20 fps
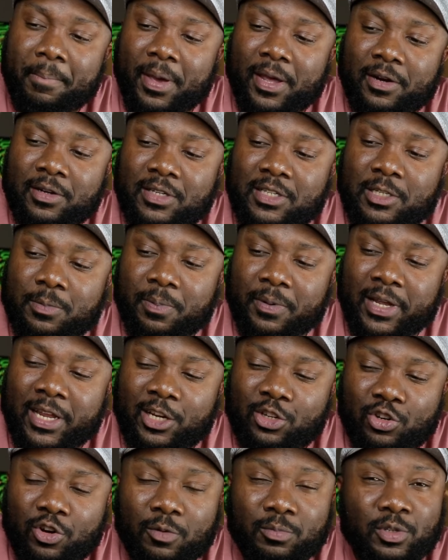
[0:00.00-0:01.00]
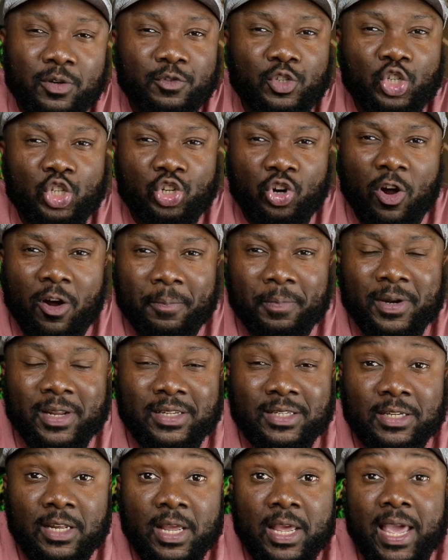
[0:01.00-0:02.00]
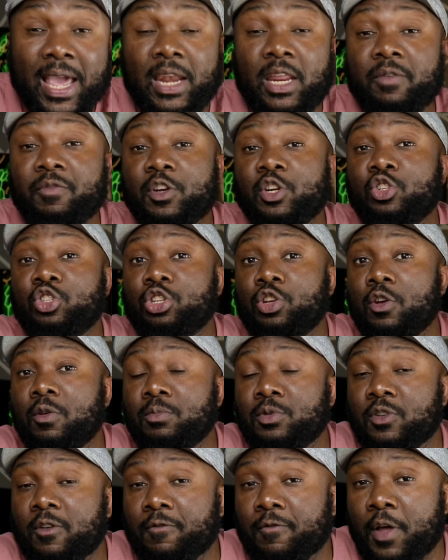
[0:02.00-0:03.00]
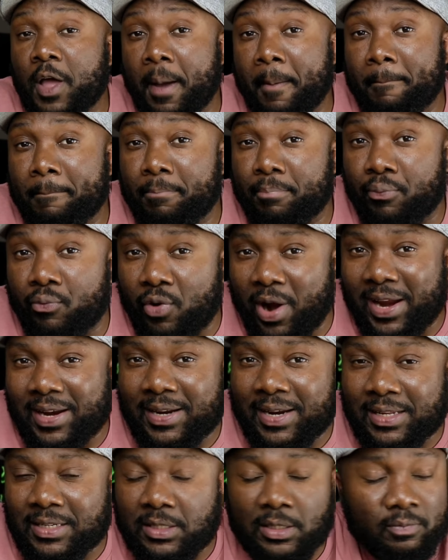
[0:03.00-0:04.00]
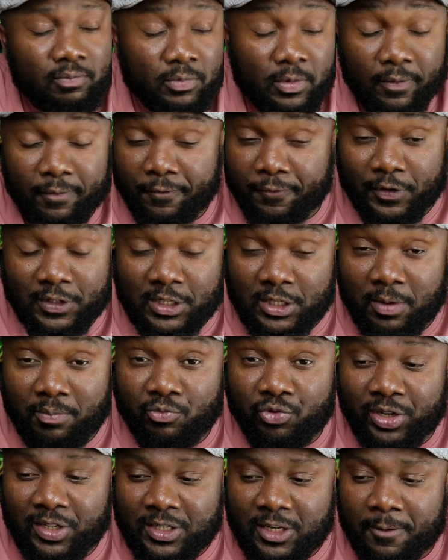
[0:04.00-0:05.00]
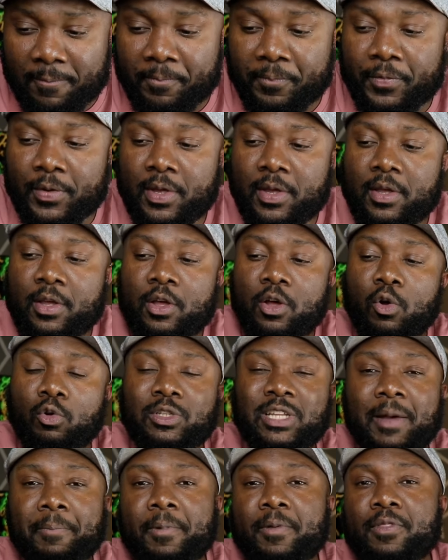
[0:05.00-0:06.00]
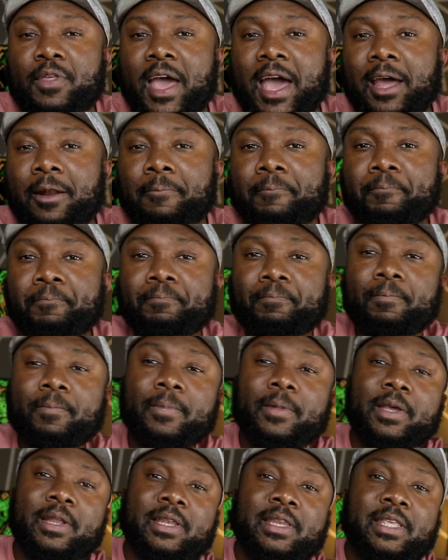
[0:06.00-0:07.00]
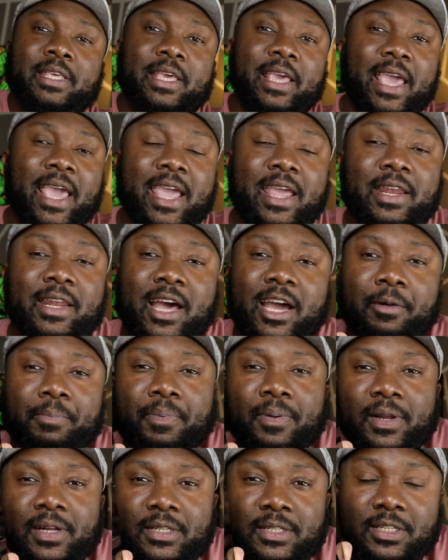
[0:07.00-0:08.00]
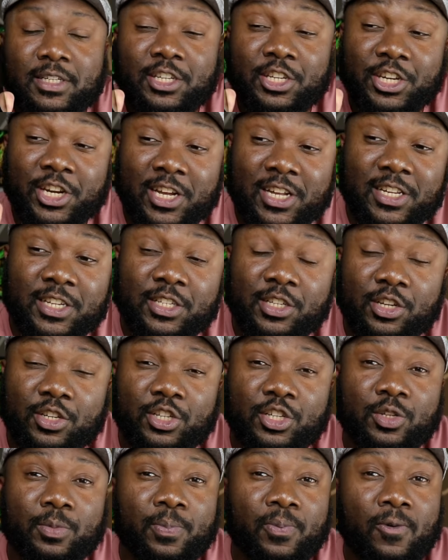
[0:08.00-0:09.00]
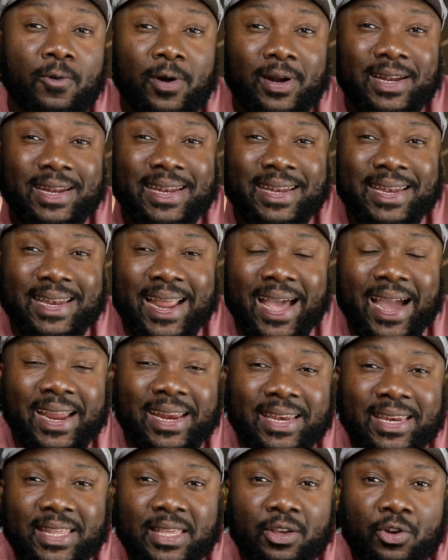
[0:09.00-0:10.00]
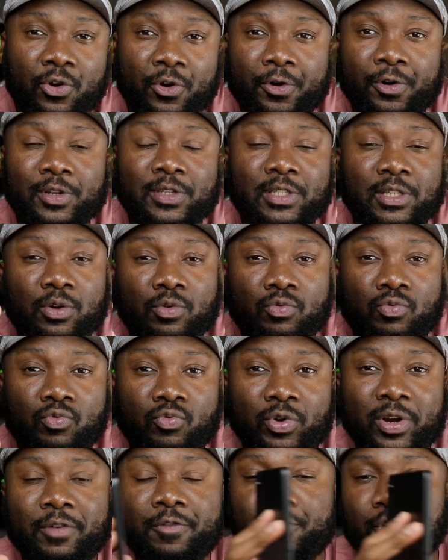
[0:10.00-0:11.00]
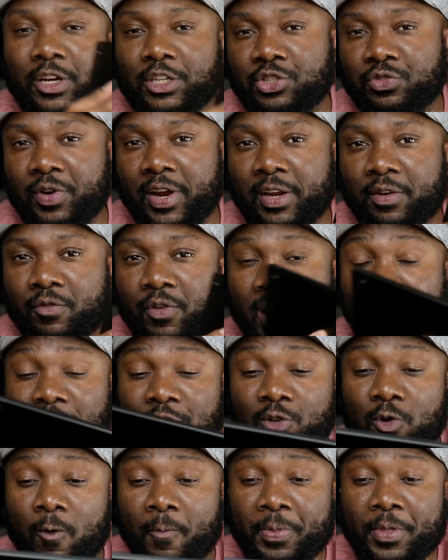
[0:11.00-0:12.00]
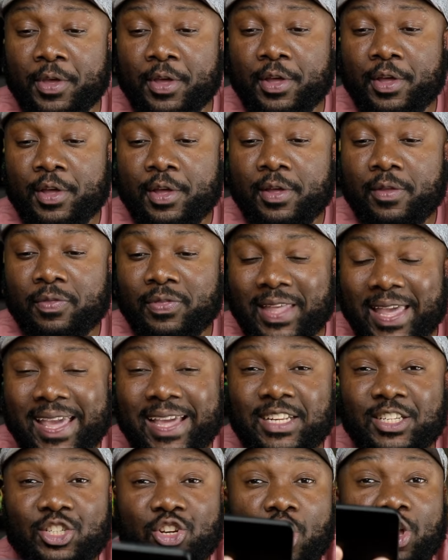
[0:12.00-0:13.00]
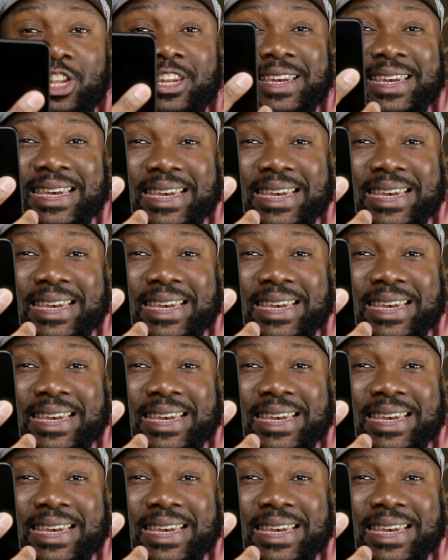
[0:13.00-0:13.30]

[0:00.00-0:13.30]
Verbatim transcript: a better display in terms of sharpness and even in terms of brightness for some reason. On top of that, the A9 Plus does support 90 Hertz refresh rate, right? So things are